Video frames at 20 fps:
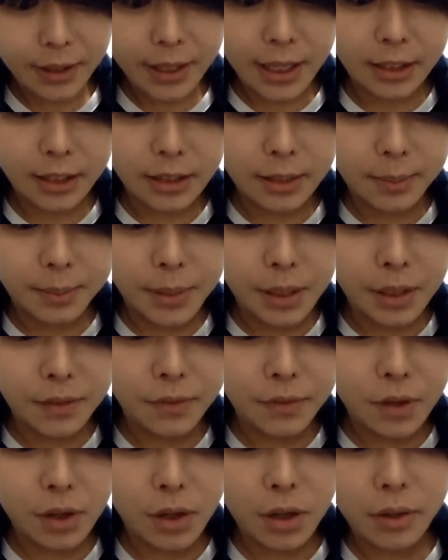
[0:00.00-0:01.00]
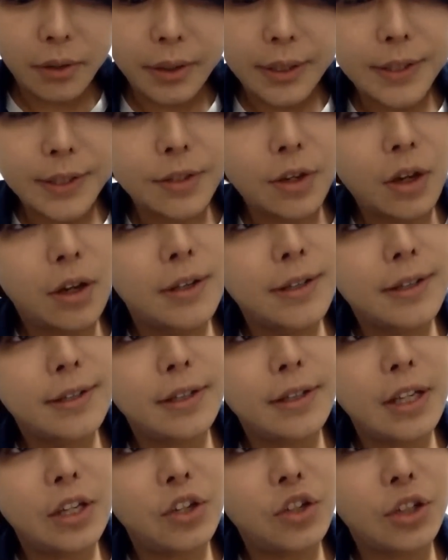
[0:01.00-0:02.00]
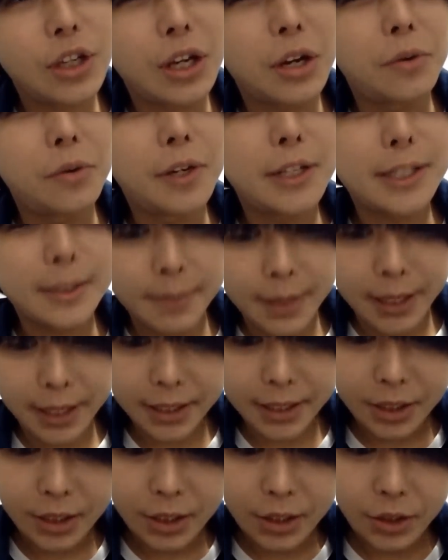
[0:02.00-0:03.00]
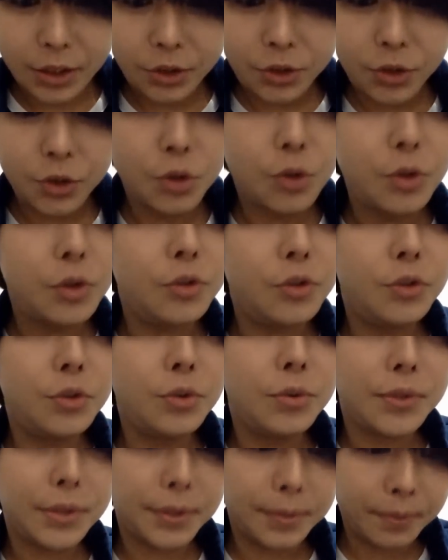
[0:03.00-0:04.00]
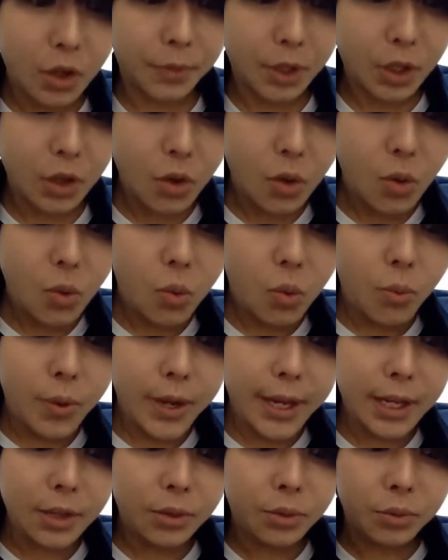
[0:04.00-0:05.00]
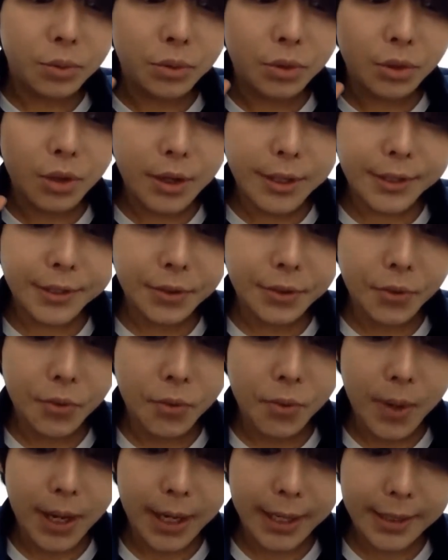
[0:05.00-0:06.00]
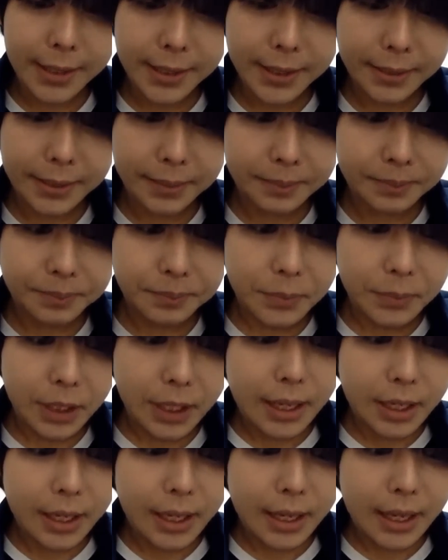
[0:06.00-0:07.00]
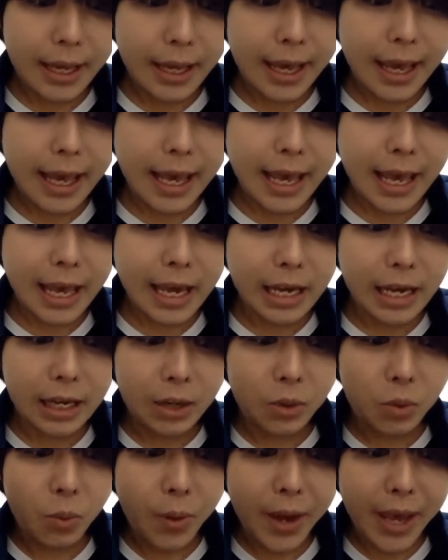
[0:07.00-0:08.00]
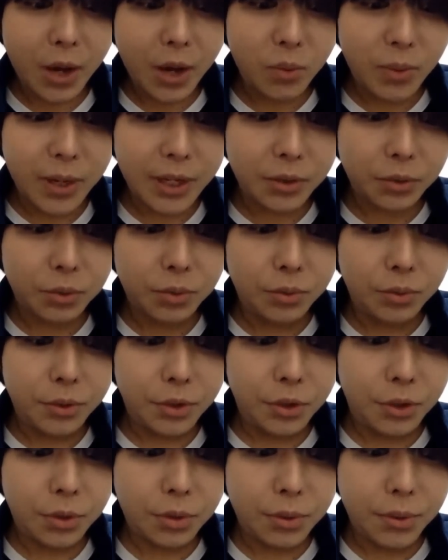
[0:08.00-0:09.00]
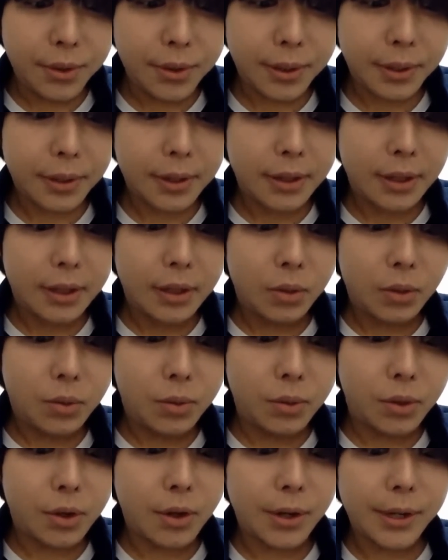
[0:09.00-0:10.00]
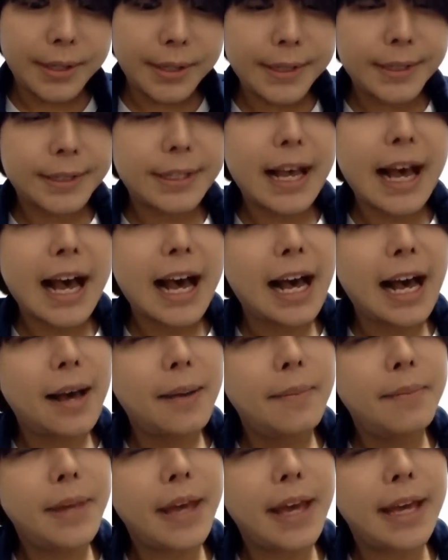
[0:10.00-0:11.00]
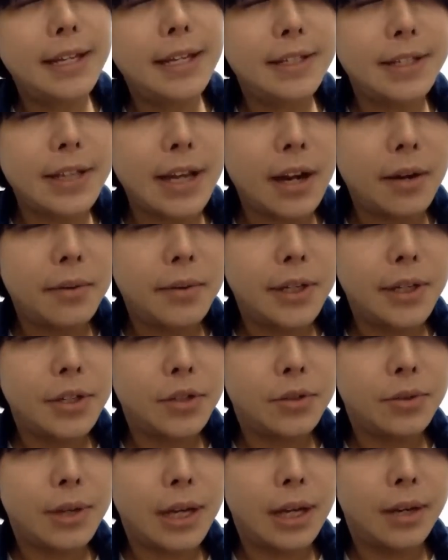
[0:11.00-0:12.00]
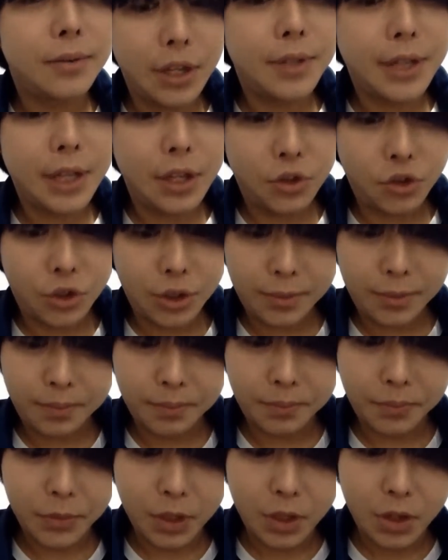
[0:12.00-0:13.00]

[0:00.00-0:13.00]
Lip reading: and above all his on-stage charisma to good use. We do not want a wayward youth who causes harm and terror to our nation.